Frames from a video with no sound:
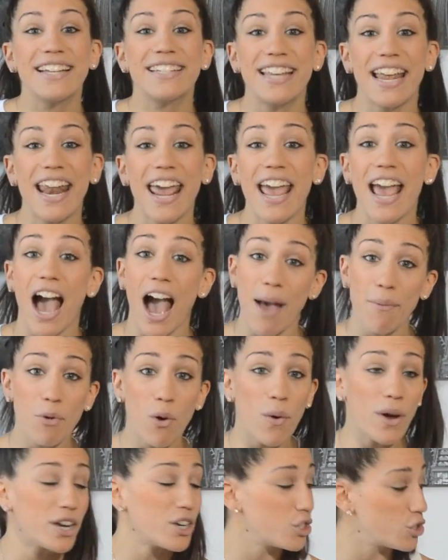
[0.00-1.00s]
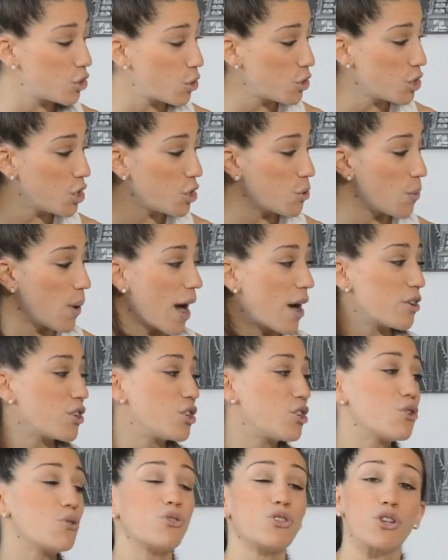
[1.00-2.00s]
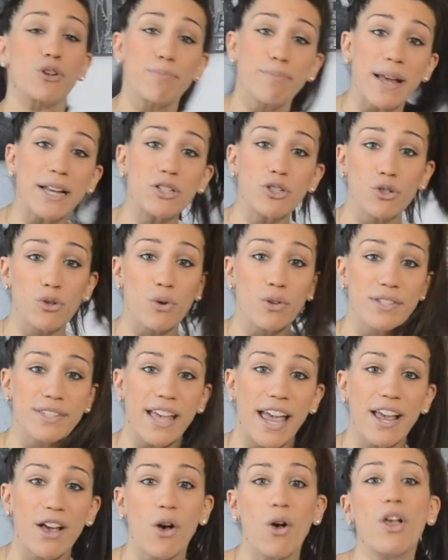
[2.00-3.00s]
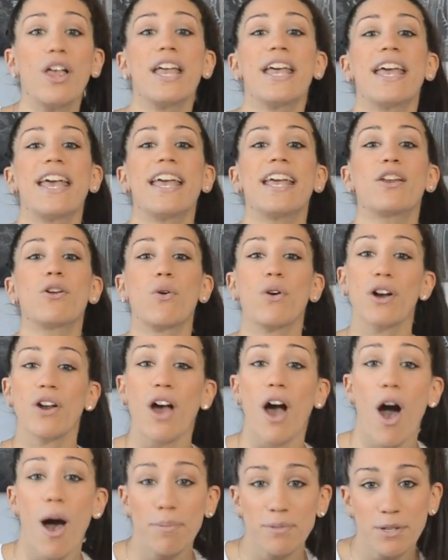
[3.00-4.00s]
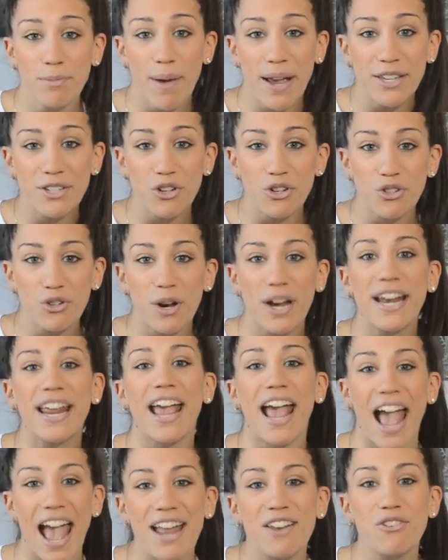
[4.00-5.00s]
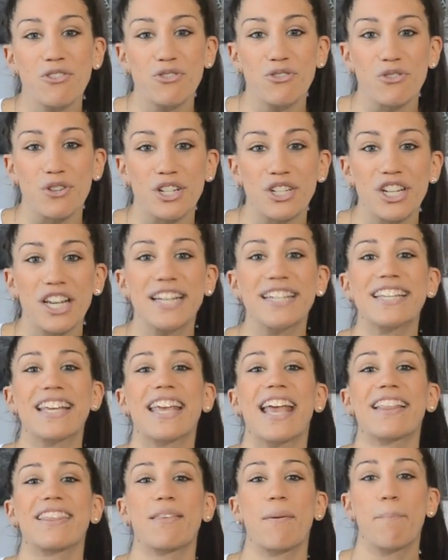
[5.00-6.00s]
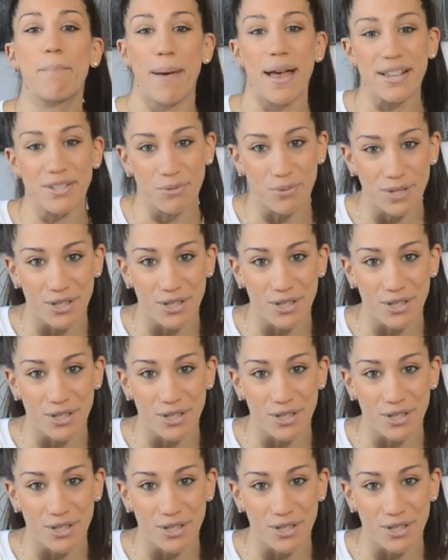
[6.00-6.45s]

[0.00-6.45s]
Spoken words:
Today, I'm going to show you how to use your menstrual cycle in order to optimize your training and nutrition to get the best